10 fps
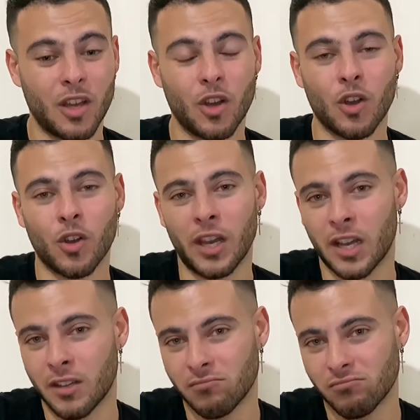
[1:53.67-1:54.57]

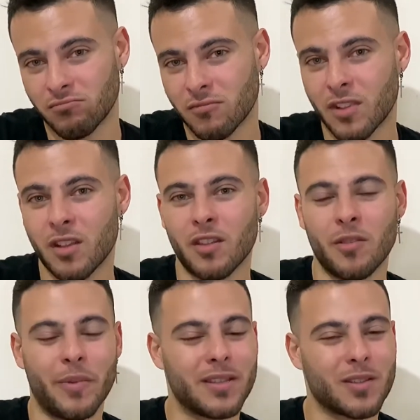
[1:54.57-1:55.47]
Hola, the
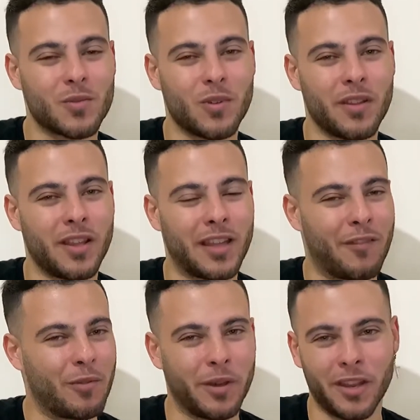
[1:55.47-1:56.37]
basic one that
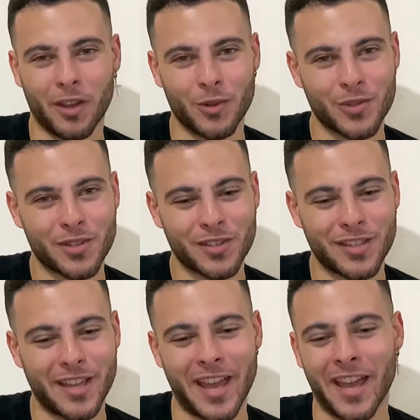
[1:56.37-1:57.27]
everybody knows.
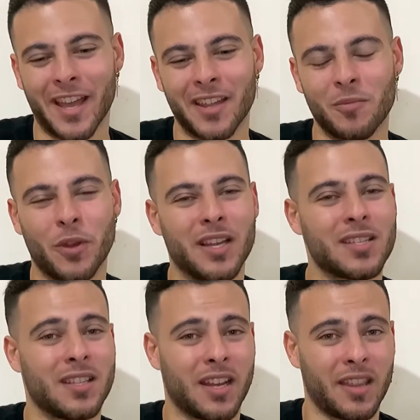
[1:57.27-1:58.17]
And buenas
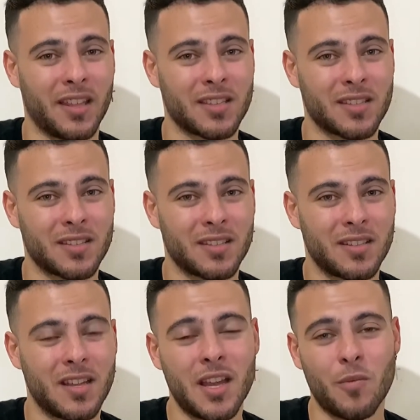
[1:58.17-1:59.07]
tardes.
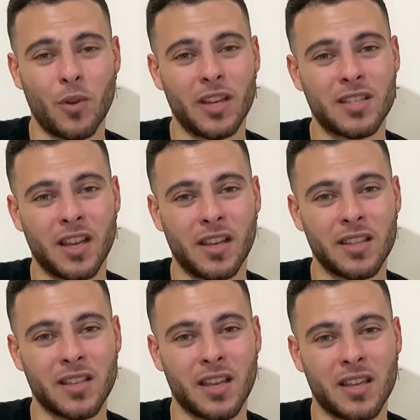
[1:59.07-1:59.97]
Buenas tardes
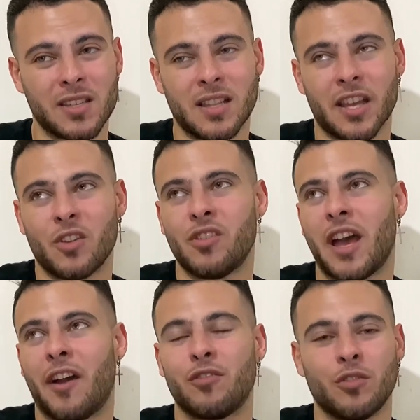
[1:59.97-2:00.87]
is like good
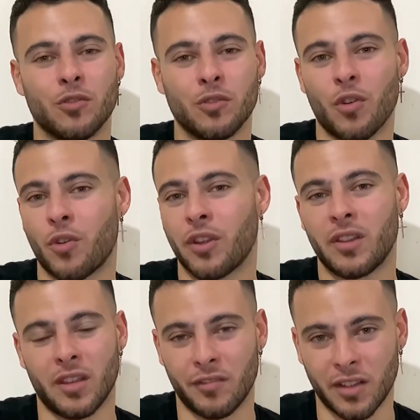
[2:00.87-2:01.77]
afternoon or good
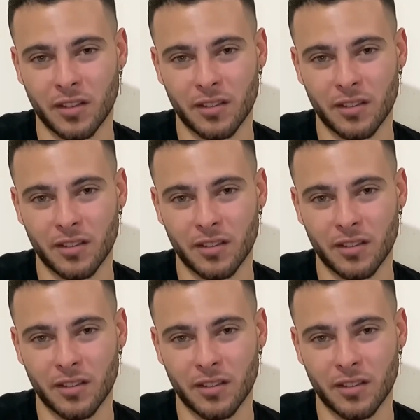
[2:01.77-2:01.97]
evening.